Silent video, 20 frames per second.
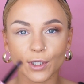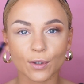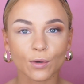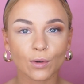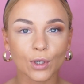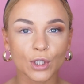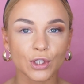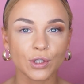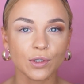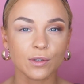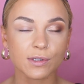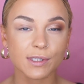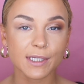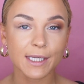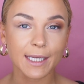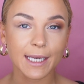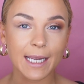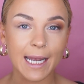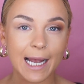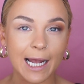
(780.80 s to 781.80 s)
So
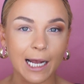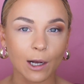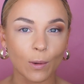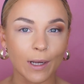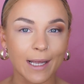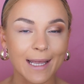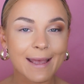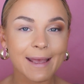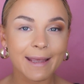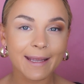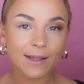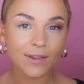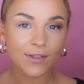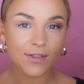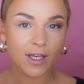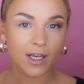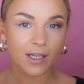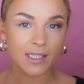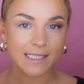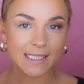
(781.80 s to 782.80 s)
using our
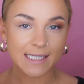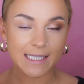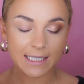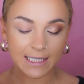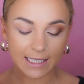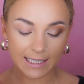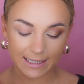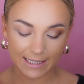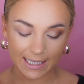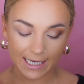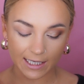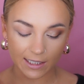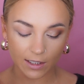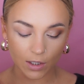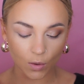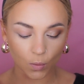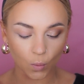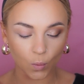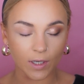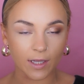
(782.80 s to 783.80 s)
A13
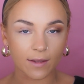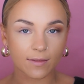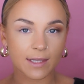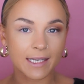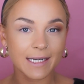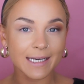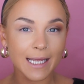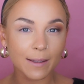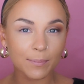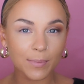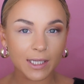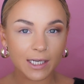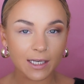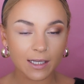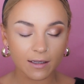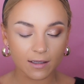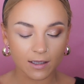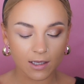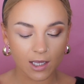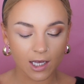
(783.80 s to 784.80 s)
again with
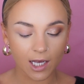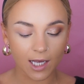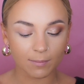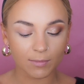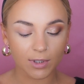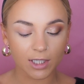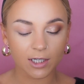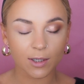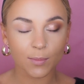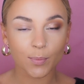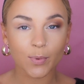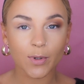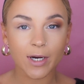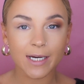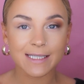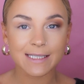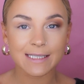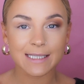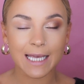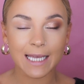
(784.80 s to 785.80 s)
Nebula, I'm going to
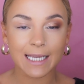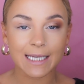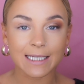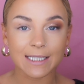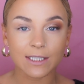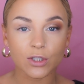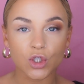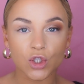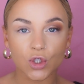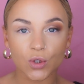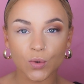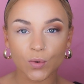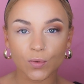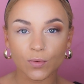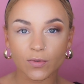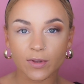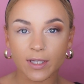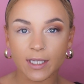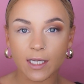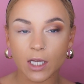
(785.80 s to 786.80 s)
press that into
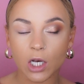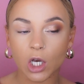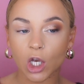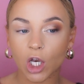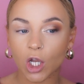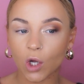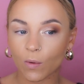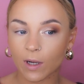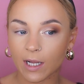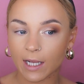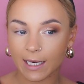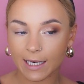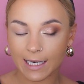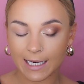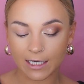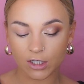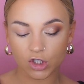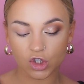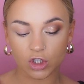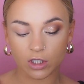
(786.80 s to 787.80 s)
the lower
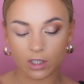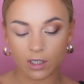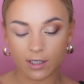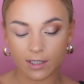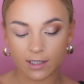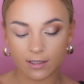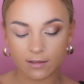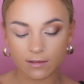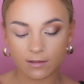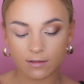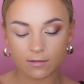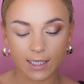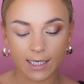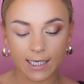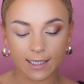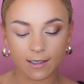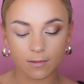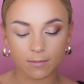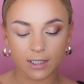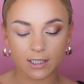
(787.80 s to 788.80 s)
lash line,
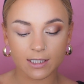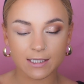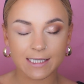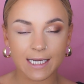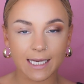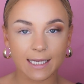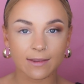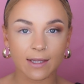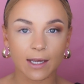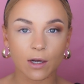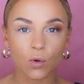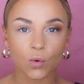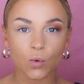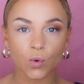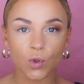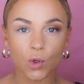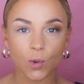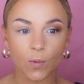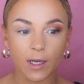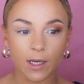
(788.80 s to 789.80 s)
and I'm going to take that
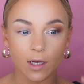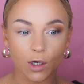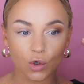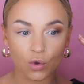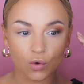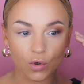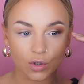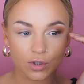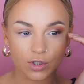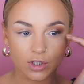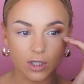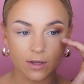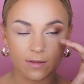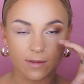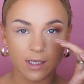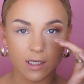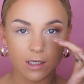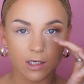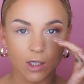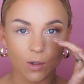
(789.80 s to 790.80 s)
all the way across
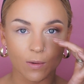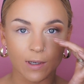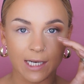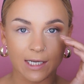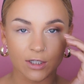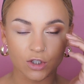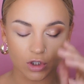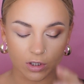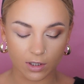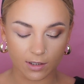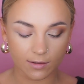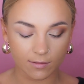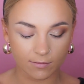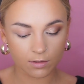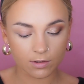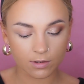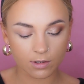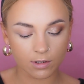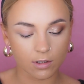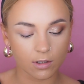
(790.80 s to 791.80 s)
the lower lash line.
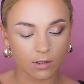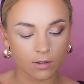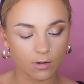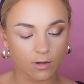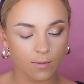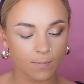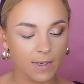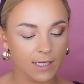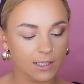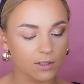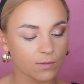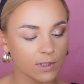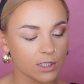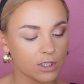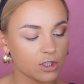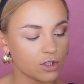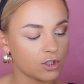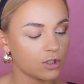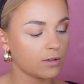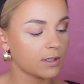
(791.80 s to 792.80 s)
So the best way
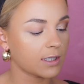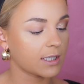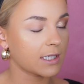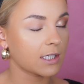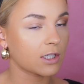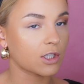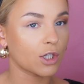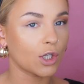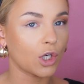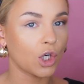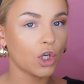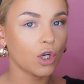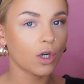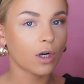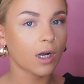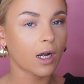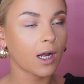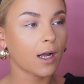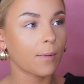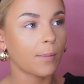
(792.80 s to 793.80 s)
to do this is to
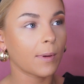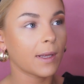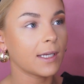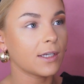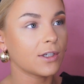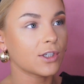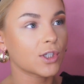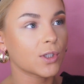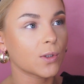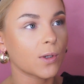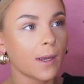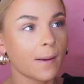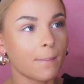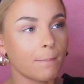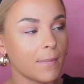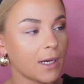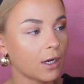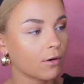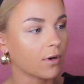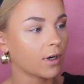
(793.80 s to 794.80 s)
look up into a
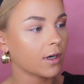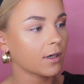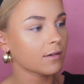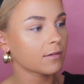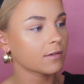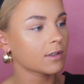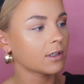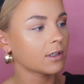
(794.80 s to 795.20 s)
mirror